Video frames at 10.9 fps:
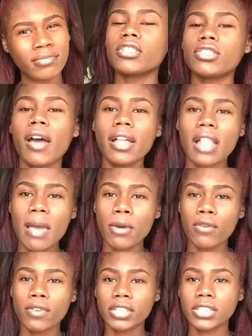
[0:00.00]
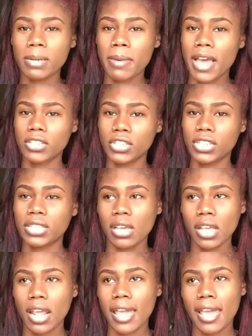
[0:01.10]
So I climb over to the passenger
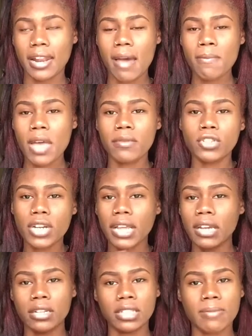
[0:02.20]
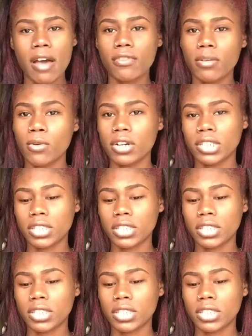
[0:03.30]
seat and I'm not even trying to hear his mouth no more.